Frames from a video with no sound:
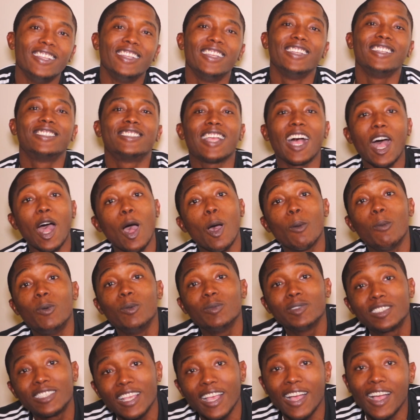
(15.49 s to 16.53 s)
It's
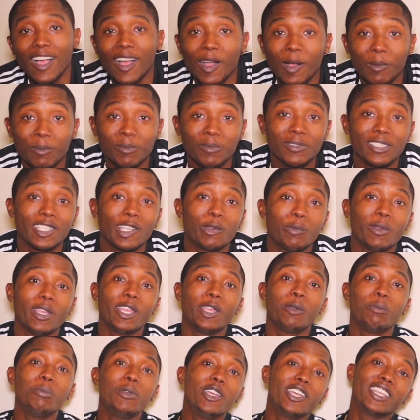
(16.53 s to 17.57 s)
album time. You know what I
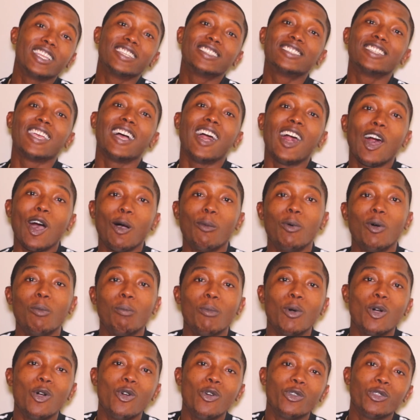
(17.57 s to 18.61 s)
mean? Millions in album
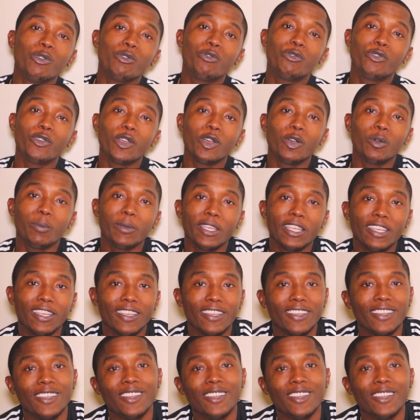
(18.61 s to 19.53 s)
mode, you feel me?